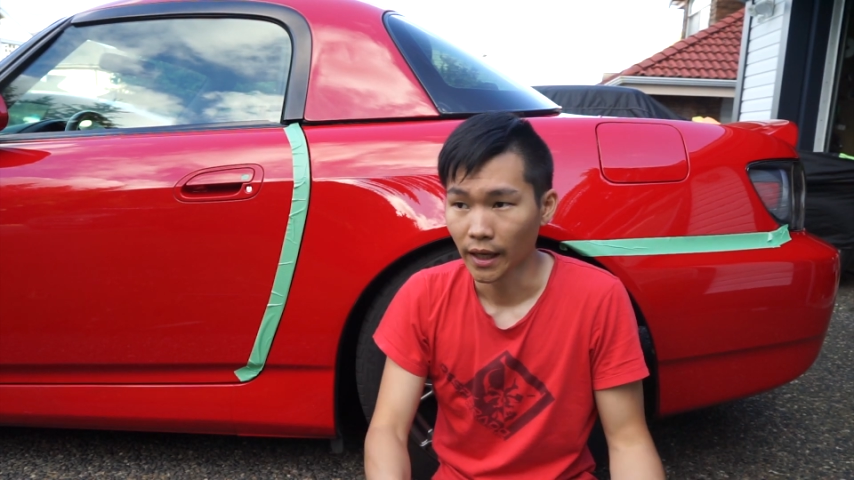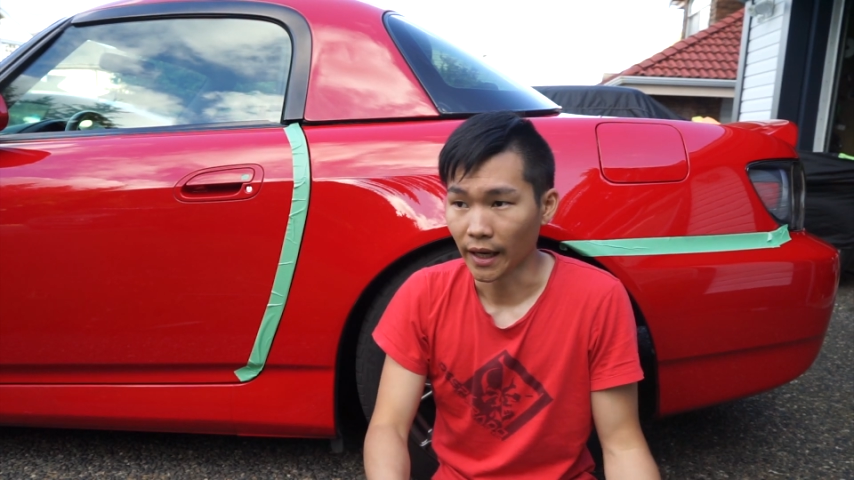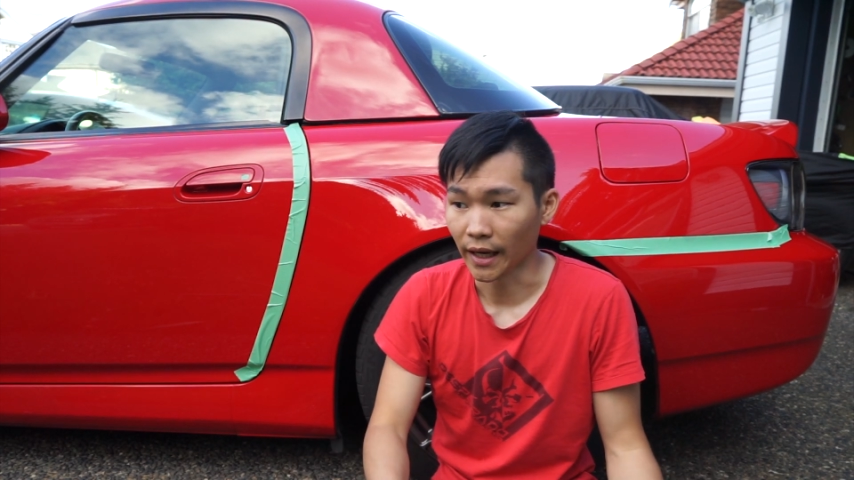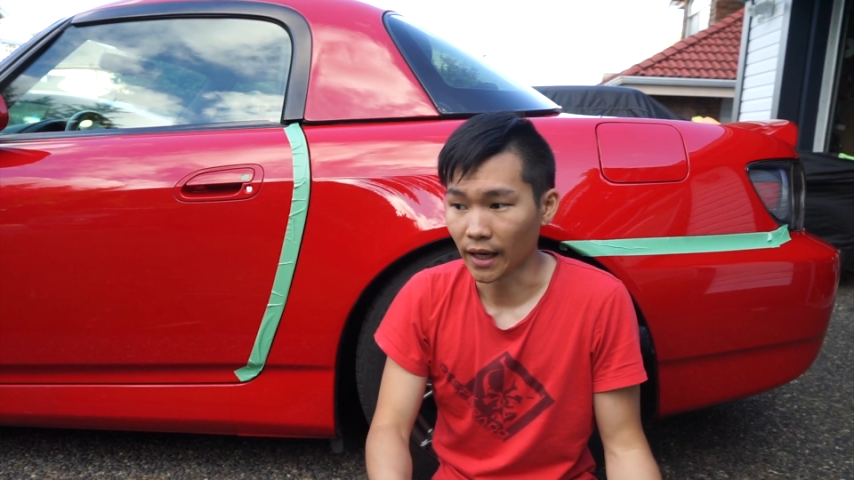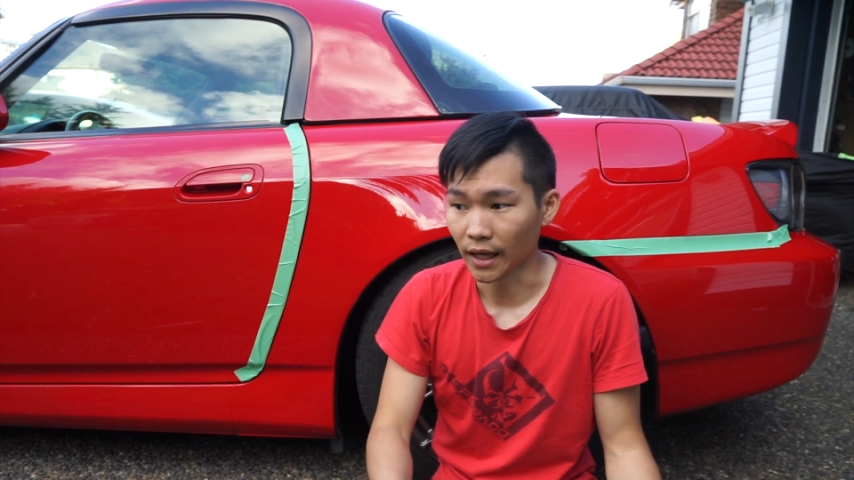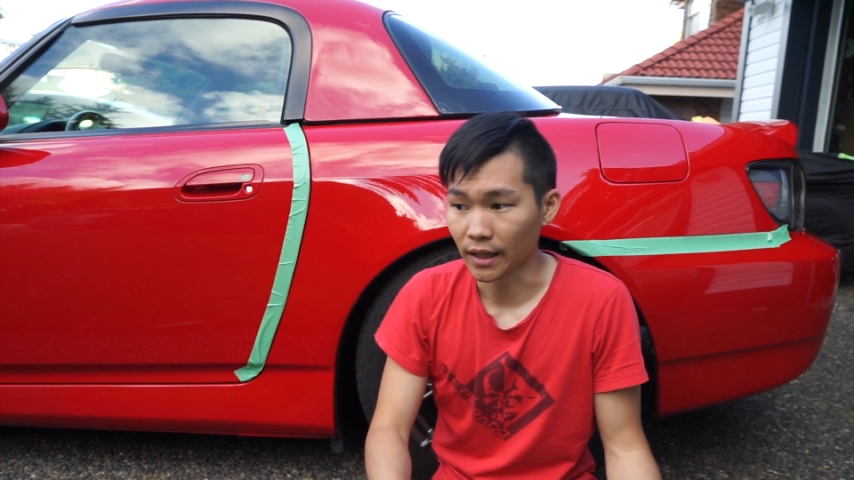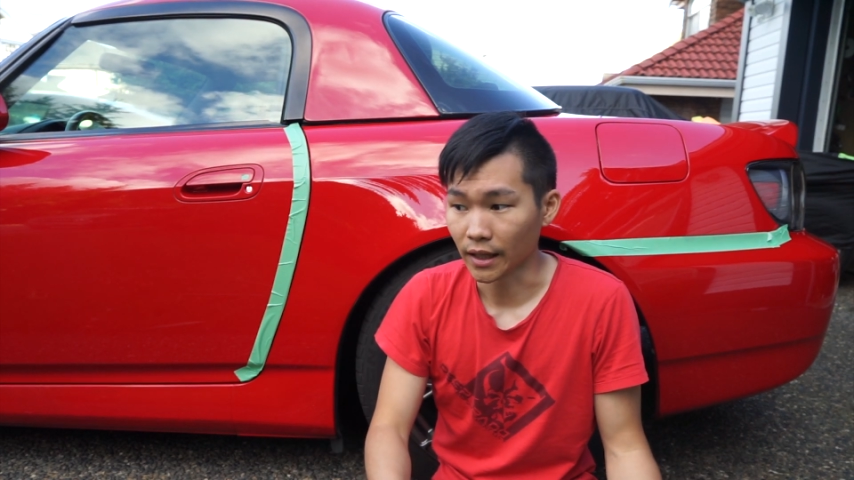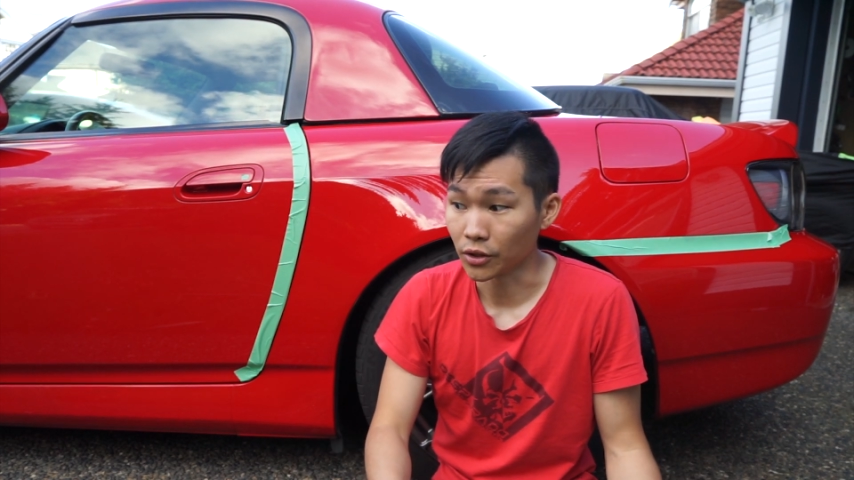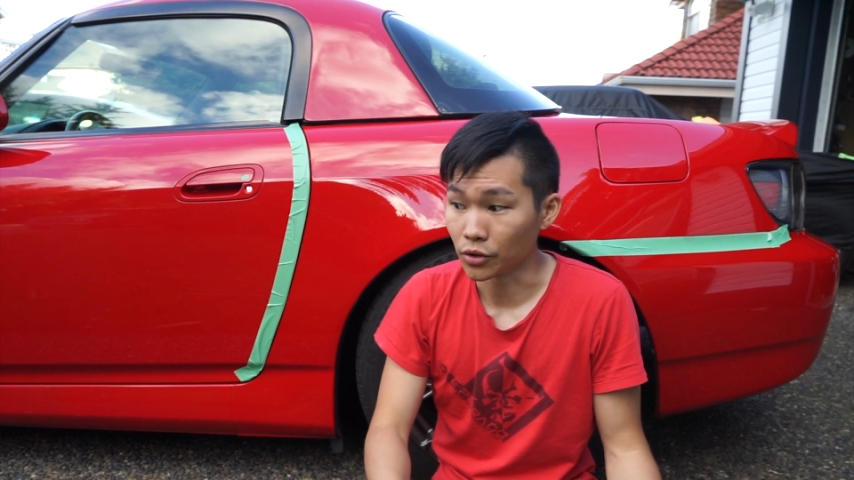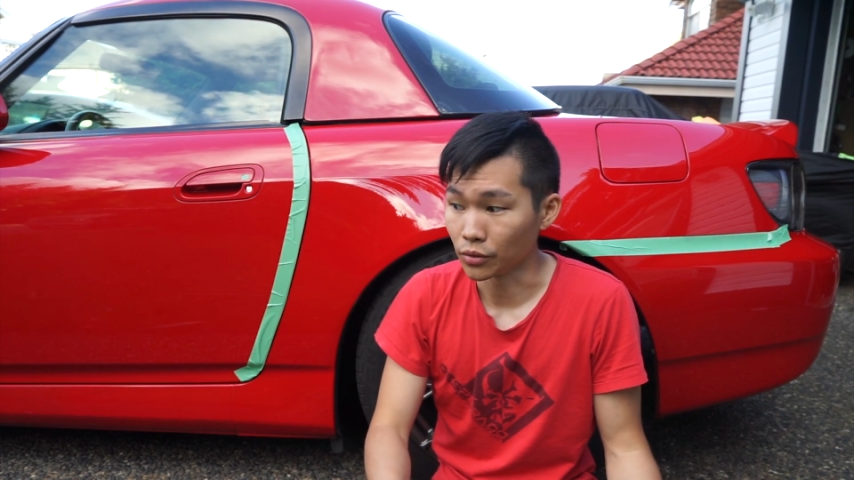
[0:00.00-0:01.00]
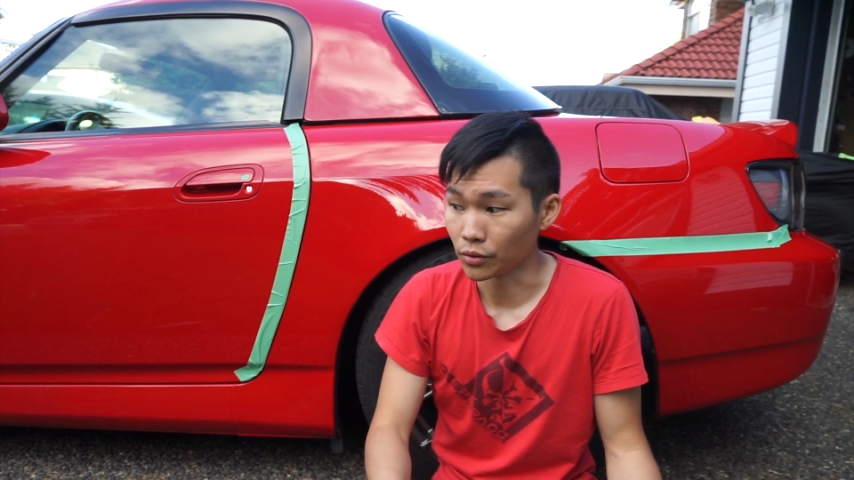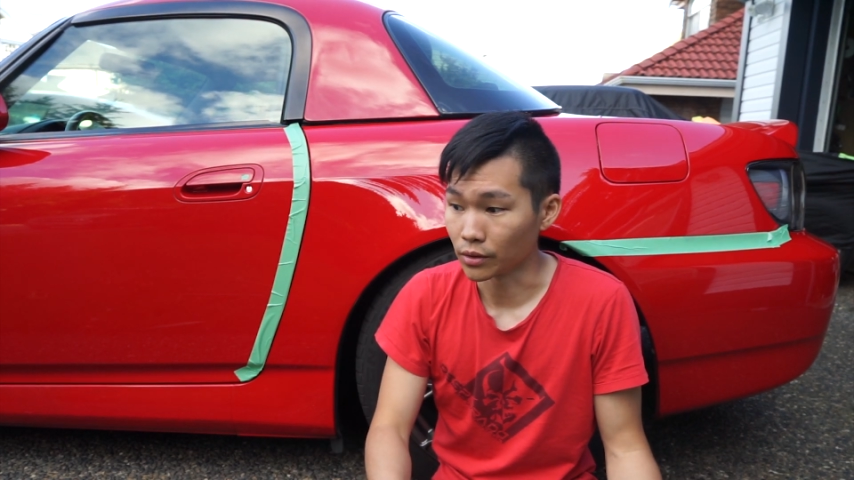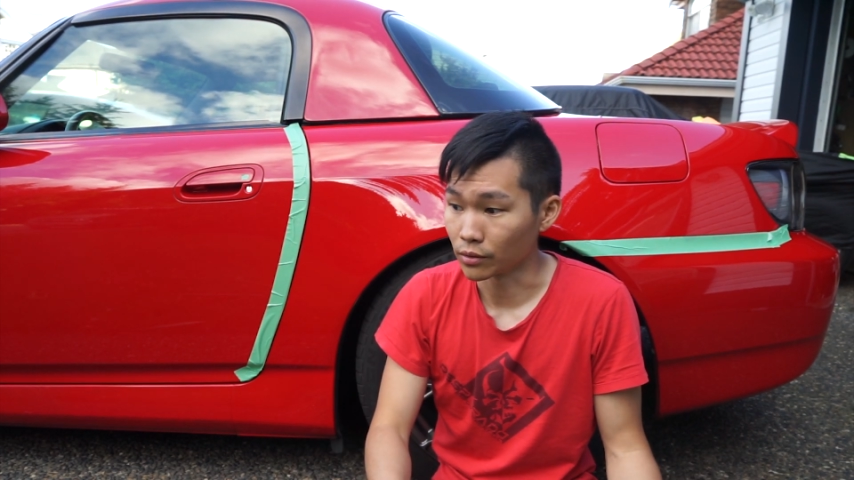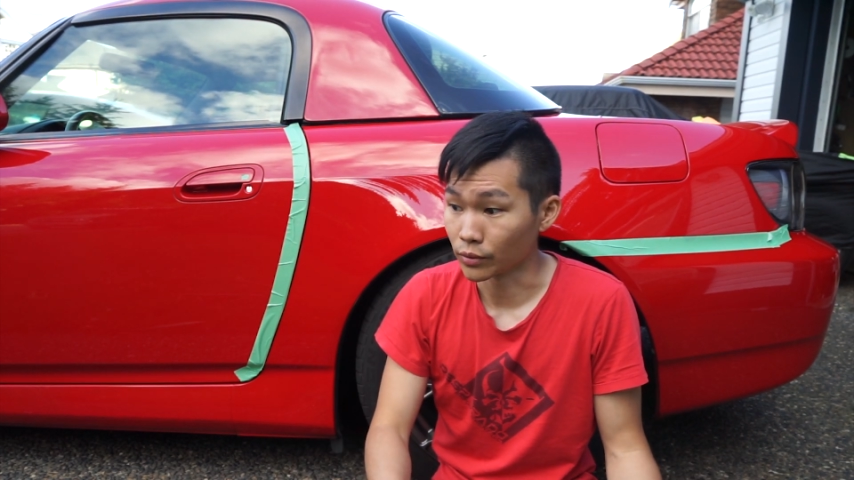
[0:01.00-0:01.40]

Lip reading: and I could do the